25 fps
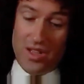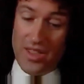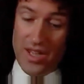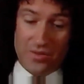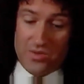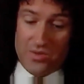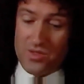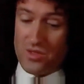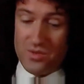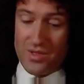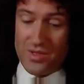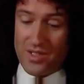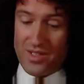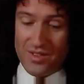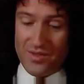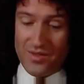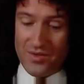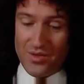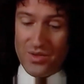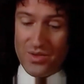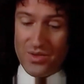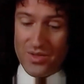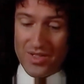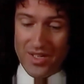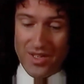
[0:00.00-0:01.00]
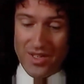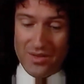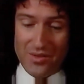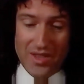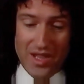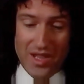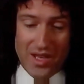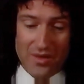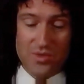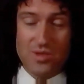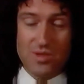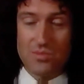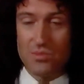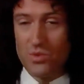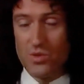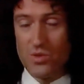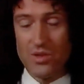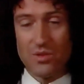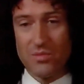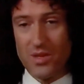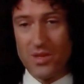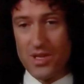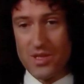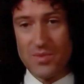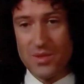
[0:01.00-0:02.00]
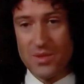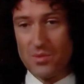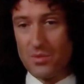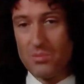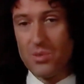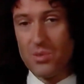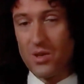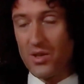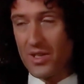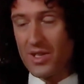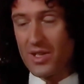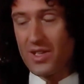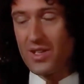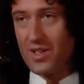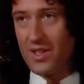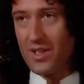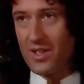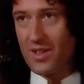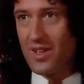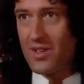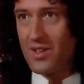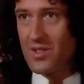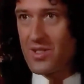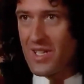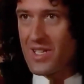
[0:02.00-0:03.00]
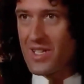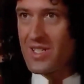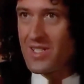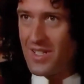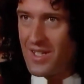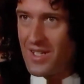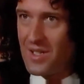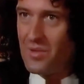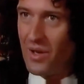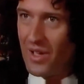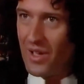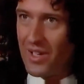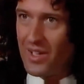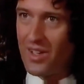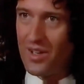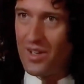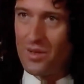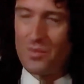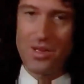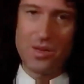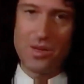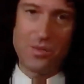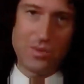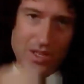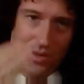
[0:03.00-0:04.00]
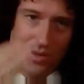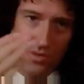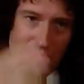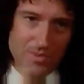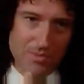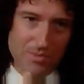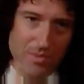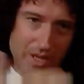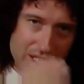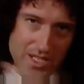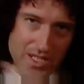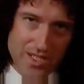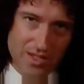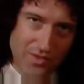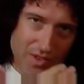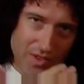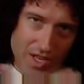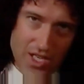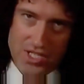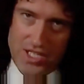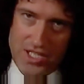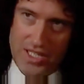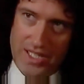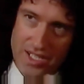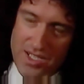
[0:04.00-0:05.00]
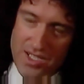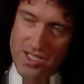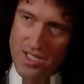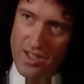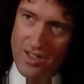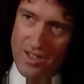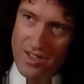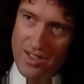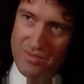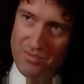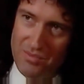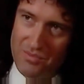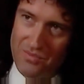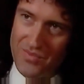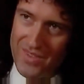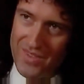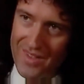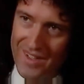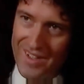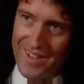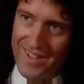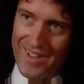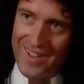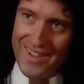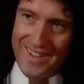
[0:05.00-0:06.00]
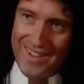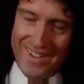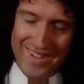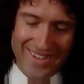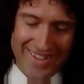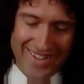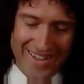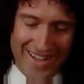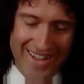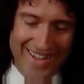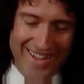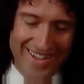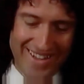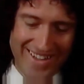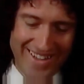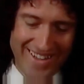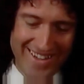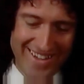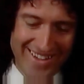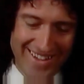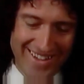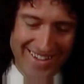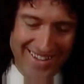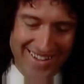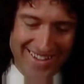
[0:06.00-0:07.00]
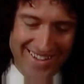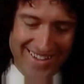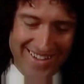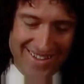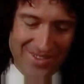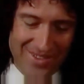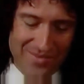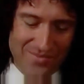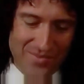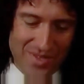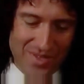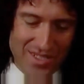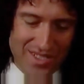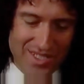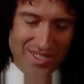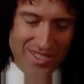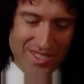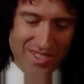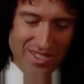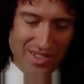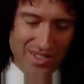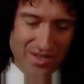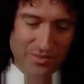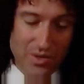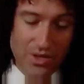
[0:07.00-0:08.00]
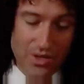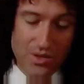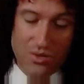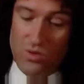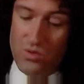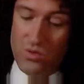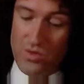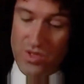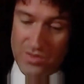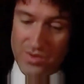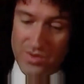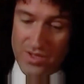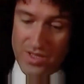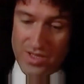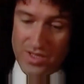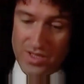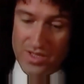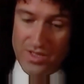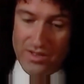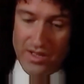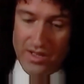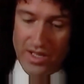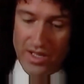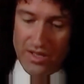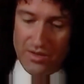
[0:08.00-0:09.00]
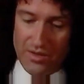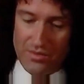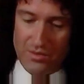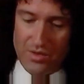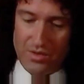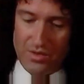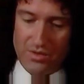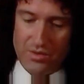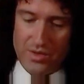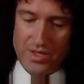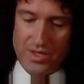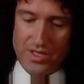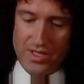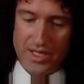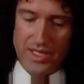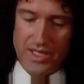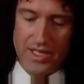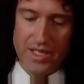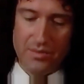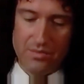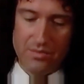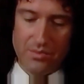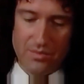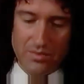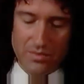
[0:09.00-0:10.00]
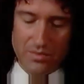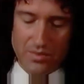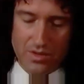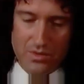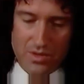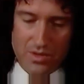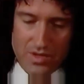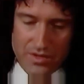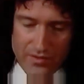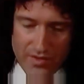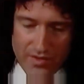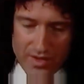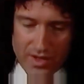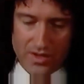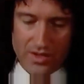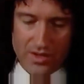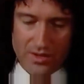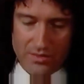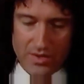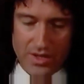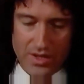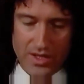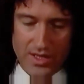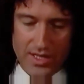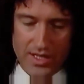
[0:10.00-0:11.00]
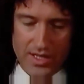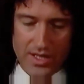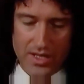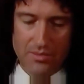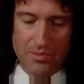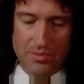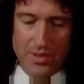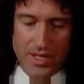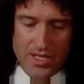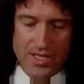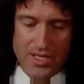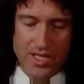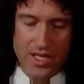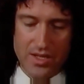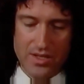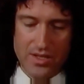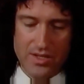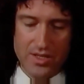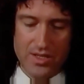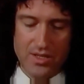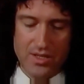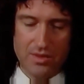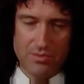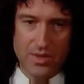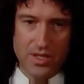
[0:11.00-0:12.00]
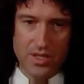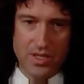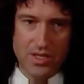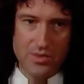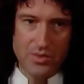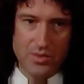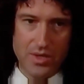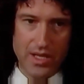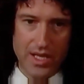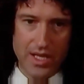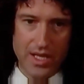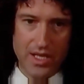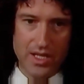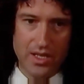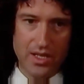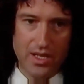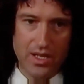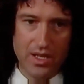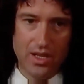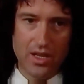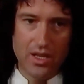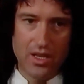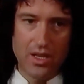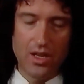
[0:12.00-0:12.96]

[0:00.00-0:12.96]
well, that was all we could afford, you know. I mean, that was more than most people bothered in those days yeah. anyway, you know. Yeah. I mean, he, he was made to flash it in time. Right. But uh, we always wanted to do that, and we always needed, a, we always felt that we needed a big sound system because we had